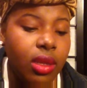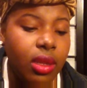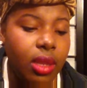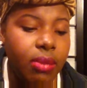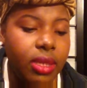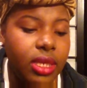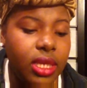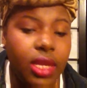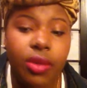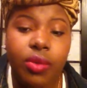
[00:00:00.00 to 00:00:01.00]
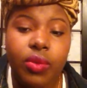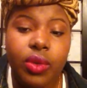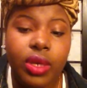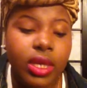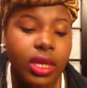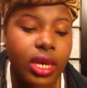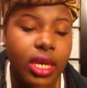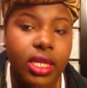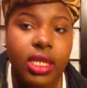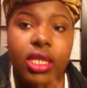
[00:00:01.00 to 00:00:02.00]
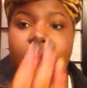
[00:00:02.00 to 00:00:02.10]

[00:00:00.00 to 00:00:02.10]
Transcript: They blend together really nicely.